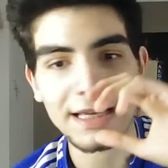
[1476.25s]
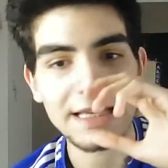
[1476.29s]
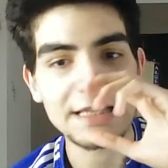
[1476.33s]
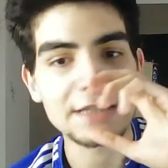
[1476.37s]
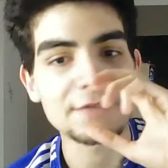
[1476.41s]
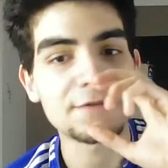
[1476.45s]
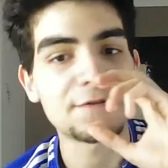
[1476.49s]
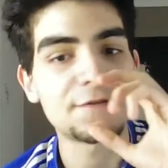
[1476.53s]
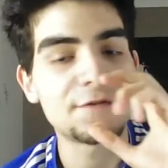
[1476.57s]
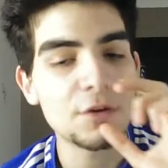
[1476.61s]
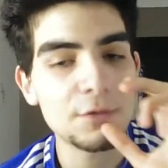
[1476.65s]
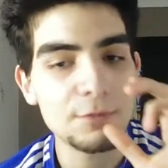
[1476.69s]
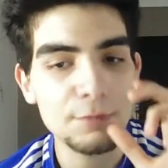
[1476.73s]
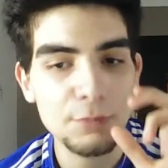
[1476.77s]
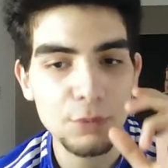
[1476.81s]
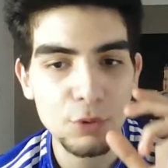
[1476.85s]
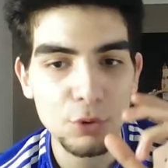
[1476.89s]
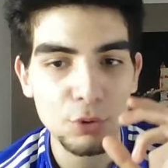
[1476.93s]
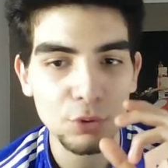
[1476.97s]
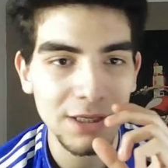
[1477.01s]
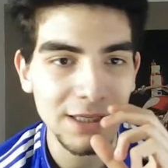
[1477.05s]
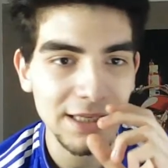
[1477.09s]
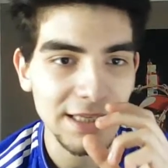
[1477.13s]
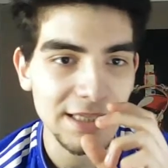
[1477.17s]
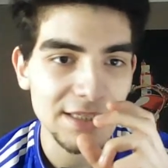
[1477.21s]

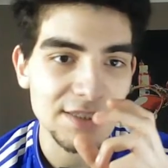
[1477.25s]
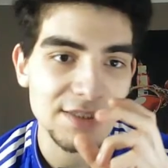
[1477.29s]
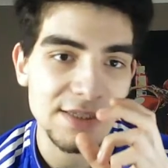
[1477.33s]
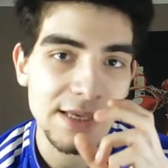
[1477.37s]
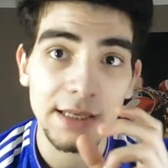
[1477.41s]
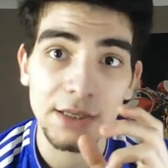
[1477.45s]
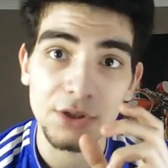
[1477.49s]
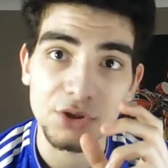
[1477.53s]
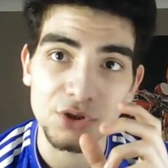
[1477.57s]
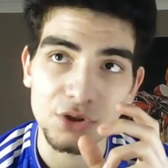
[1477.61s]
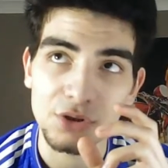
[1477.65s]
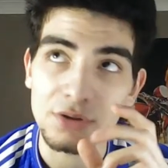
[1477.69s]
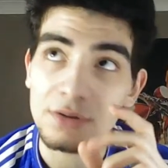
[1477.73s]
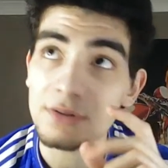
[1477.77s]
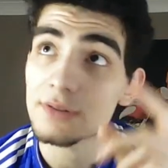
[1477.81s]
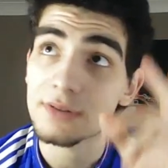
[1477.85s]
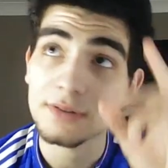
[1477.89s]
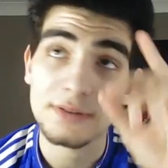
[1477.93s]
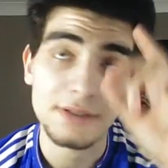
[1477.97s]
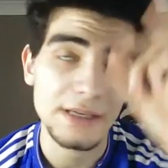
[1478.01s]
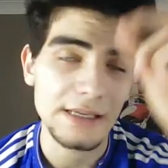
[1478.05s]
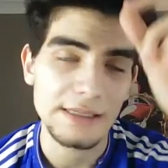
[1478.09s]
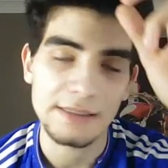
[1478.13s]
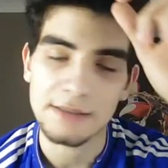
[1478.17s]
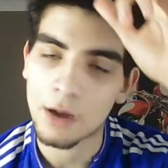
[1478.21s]
footballing intelligence
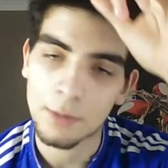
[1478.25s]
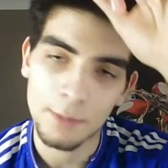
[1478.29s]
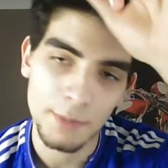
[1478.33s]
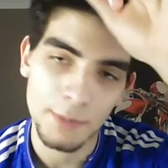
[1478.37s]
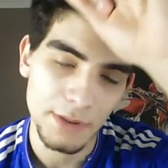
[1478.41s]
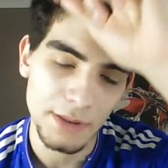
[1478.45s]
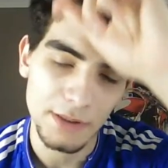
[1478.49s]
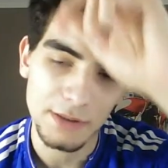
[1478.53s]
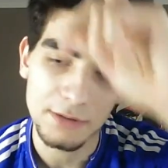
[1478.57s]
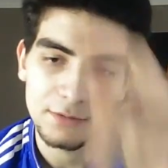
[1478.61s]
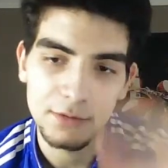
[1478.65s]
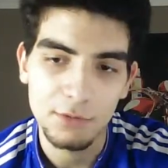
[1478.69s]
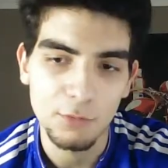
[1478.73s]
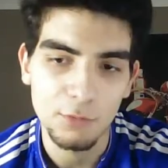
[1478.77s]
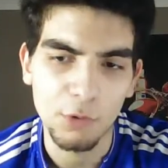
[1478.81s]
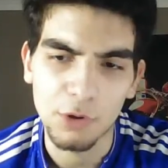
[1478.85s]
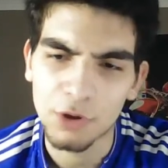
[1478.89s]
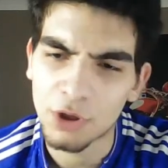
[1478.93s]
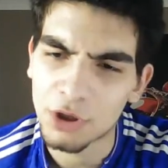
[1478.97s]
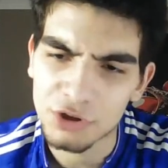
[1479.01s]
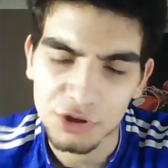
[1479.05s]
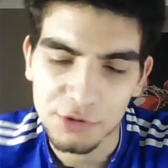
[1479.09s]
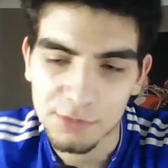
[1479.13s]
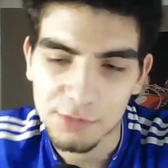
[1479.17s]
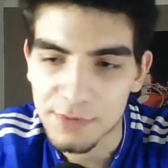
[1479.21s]
is up here,
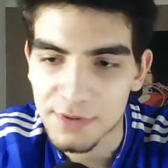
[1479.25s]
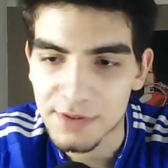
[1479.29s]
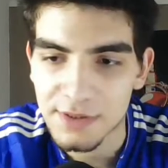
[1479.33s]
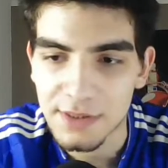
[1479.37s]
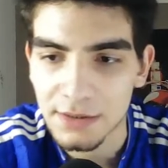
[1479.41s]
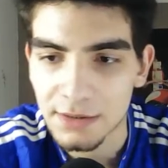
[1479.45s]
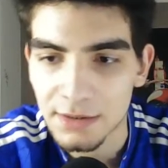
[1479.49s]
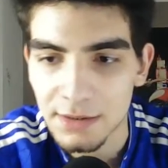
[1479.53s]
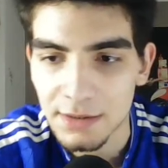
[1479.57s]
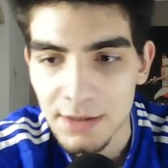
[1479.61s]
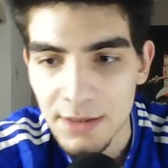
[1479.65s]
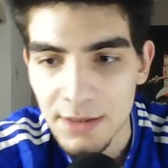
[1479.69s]
100%.